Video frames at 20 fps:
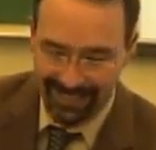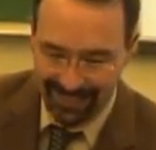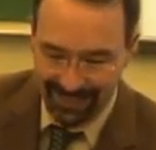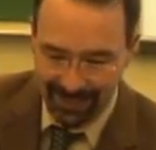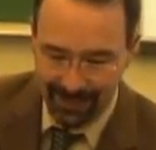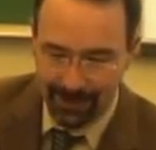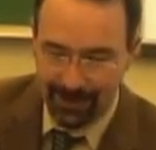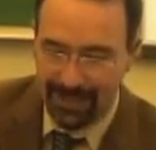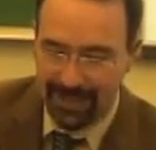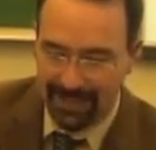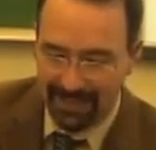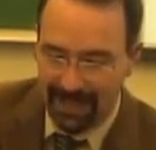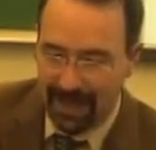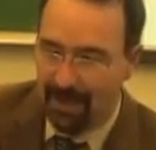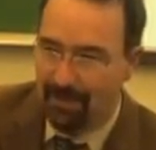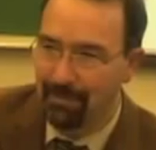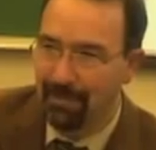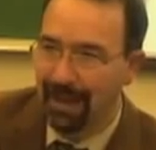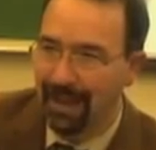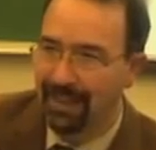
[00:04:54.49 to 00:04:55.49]
and you take
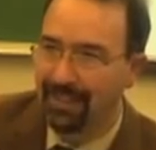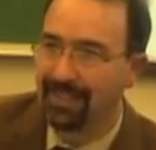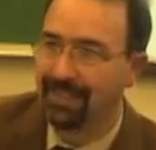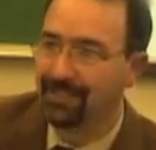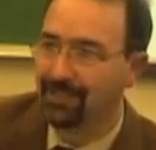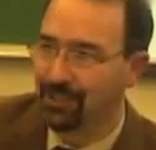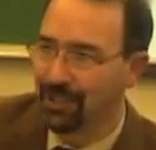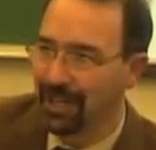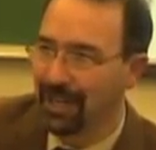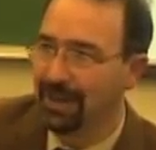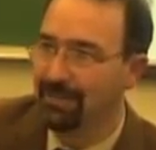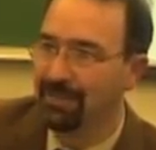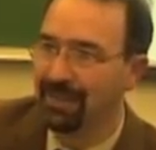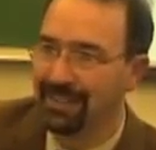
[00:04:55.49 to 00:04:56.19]
that math job,